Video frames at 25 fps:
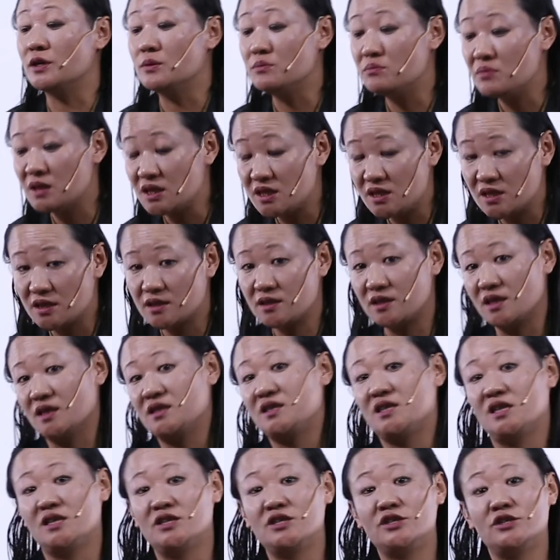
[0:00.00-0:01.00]
immediate
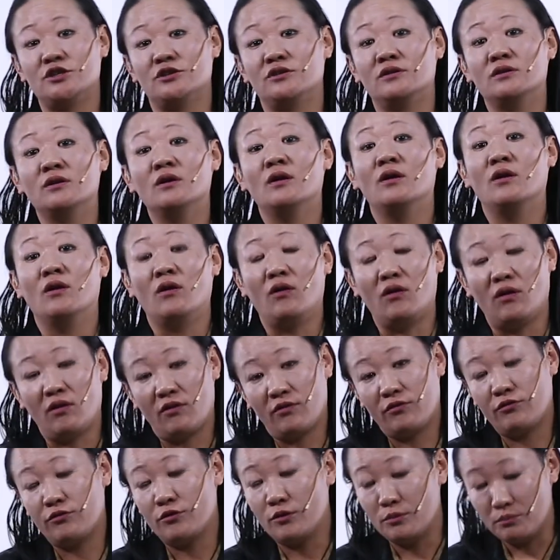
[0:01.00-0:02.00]
attention of
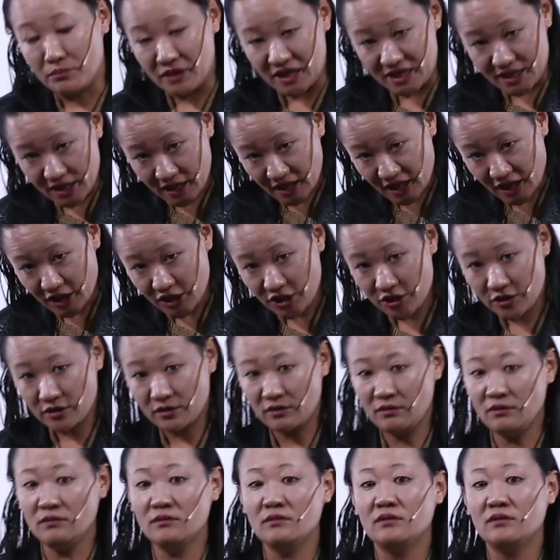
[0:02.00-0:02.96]
medication.